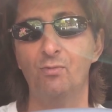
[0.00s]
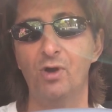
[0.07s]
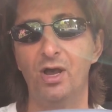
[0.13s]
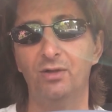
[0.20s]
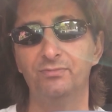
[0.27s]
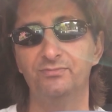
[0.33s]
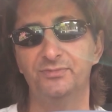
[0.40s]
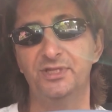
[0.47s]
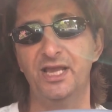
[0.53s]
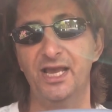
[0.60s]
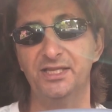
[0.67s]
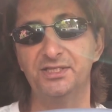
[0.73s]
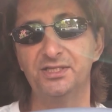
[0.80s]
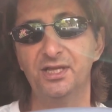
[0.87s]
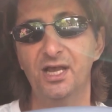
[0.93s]
Well,
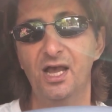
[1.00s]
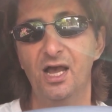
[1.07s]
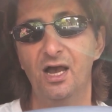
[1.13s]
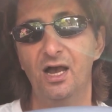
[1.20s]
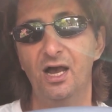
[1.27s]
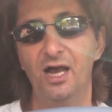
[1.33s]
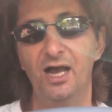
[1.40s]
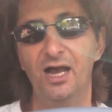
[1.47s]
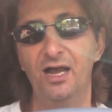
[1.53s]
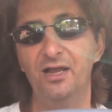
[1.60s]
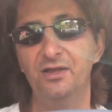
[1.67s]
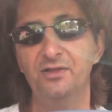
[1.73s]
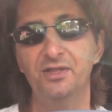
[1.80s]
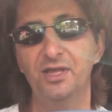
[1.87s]
yes, uh,